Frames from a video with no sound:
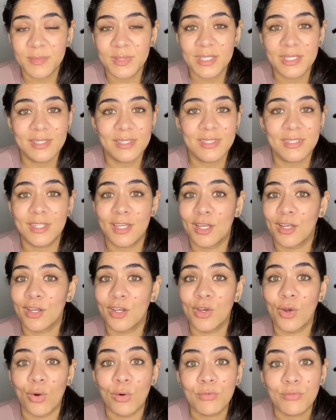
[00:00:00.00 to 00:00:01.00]
5 minutes,
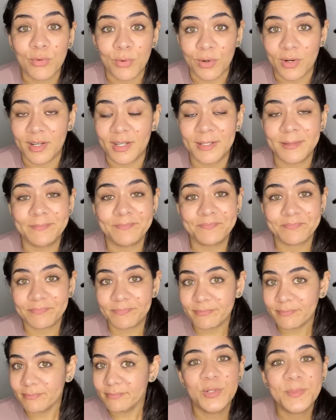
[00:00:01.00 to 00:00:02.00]
go for it.
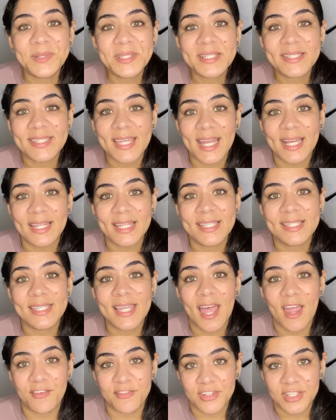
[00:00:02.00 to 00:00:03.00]
A little bit of
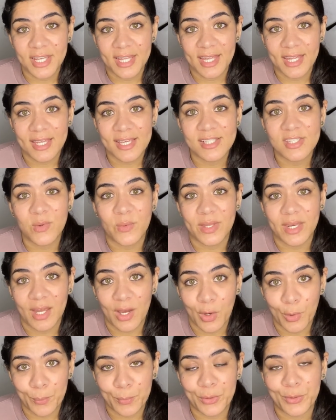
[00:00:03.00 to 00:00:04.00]
silence every day is going
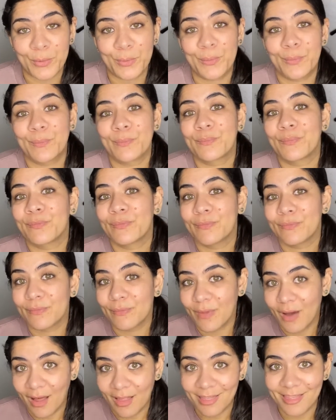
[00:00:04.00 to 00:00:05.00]
to help you
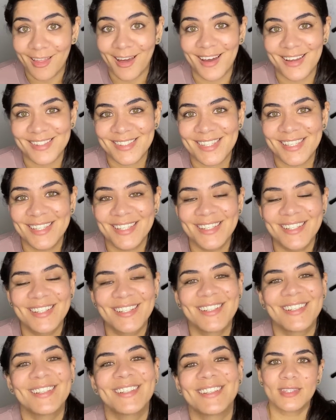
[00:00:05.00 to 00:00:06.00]
a lot.
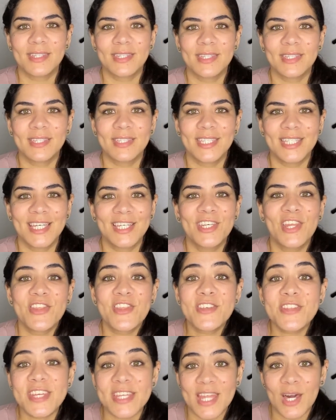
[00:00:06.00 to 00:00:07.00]

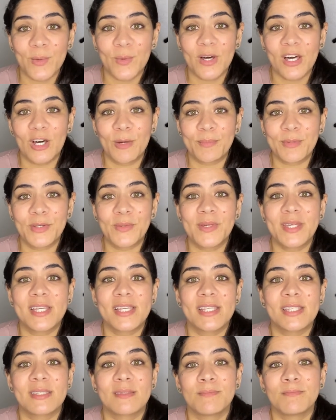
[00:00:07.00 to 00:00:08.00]
Another thing that will help you
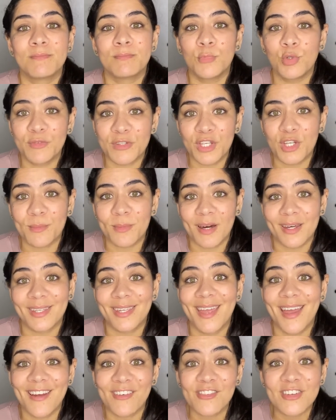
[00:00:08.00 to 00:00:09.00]
is moving your
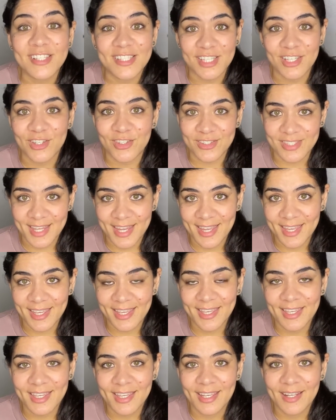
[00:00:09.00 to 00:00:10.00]
body every single
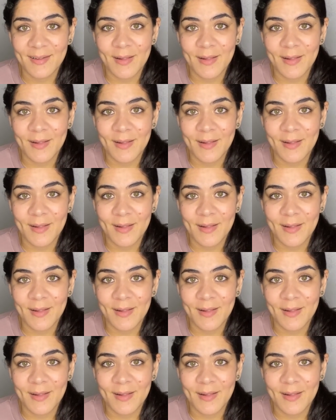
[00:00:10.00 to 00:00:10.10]
day.